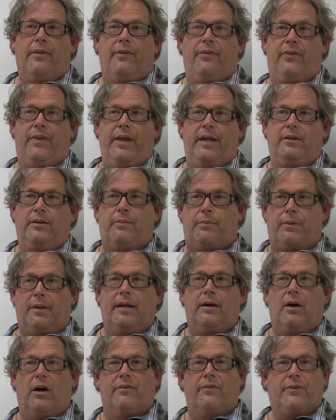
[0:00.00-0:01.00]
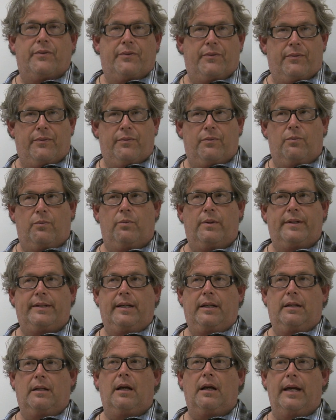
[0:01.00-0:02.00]
then you play off of
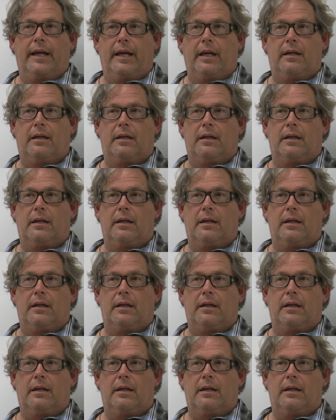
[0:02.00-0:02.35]
what they like.